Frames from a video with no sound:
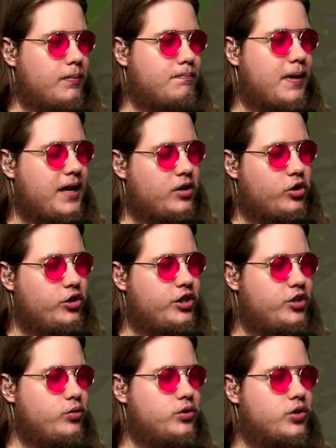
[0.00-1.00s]
make her
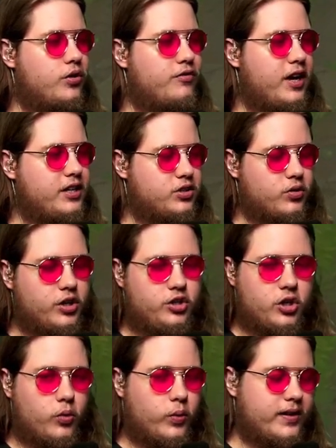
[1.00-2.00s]
use her Phase Rush
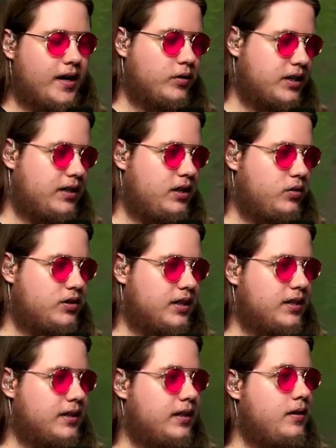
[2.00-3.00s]
without any
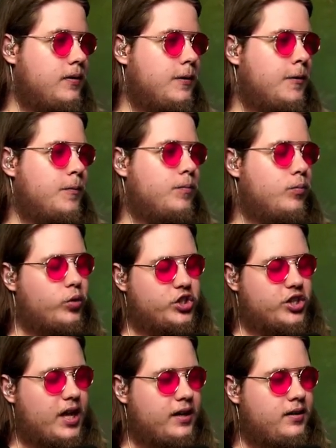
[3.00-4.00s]
utility, which
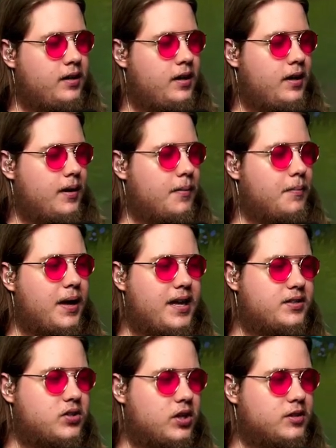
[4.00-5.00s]
then
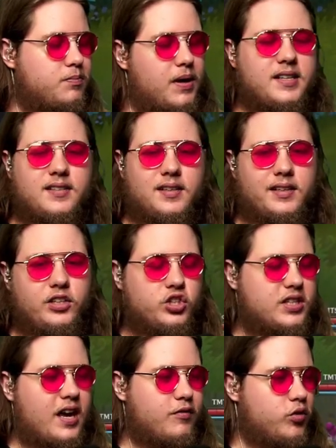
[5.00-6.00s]
makes us basically just
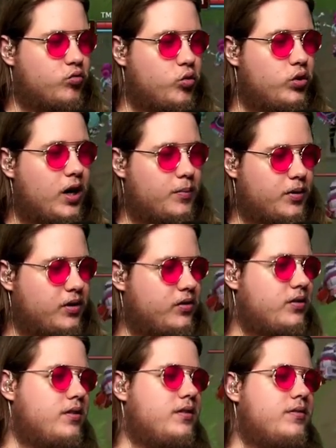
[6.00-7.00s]
have a rune up on
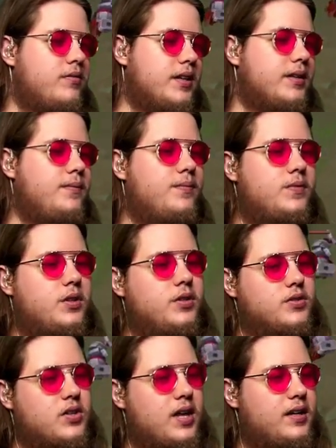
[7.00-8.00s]
her, right?
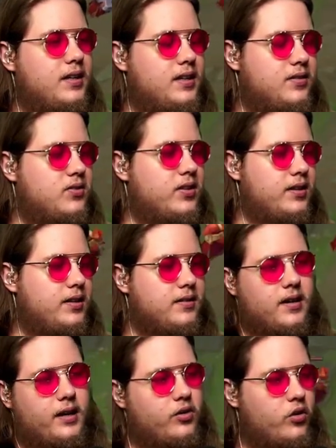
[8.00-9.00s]
Because then it's
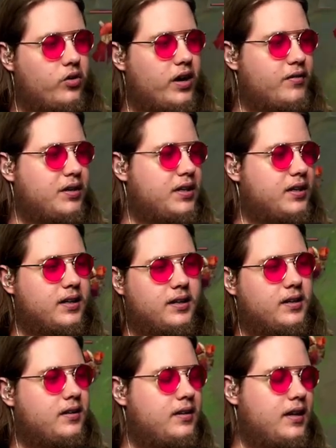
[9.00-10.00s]
like her having, like,
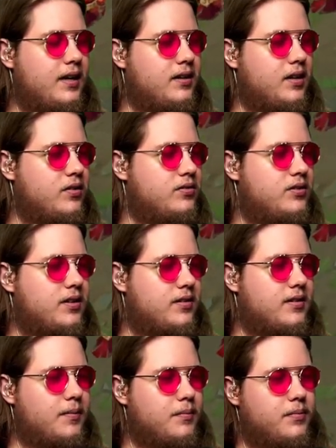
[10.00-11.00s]
I don't know,
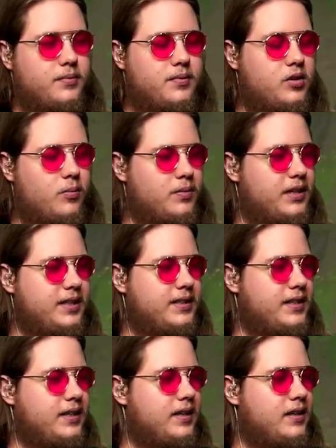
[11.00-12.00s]
some
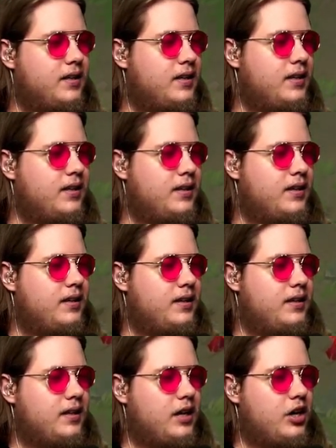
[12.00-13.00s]
completely
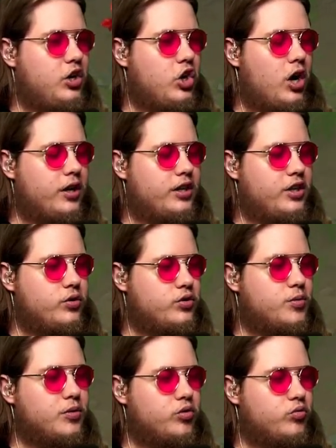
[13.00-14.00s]
not
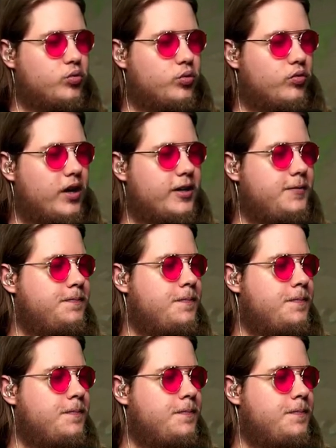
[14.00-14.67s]
usable rune, right?